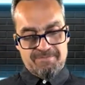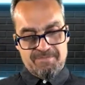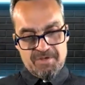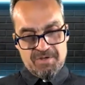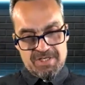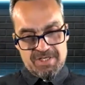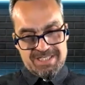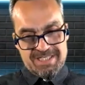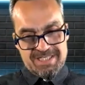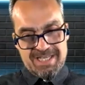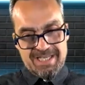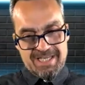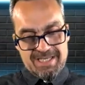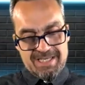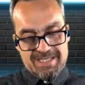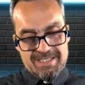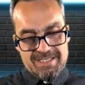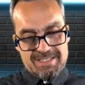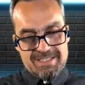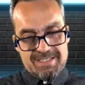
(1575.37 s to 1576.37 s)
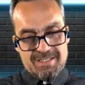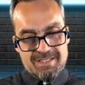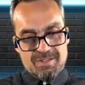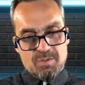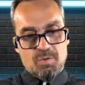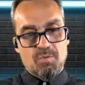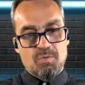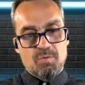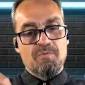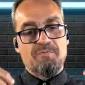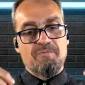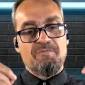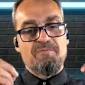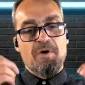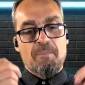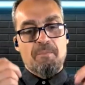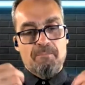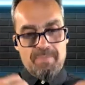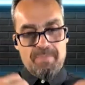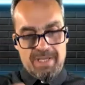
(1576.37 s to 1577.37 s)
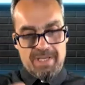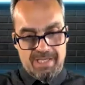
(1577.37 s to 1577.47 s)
The first thing is, from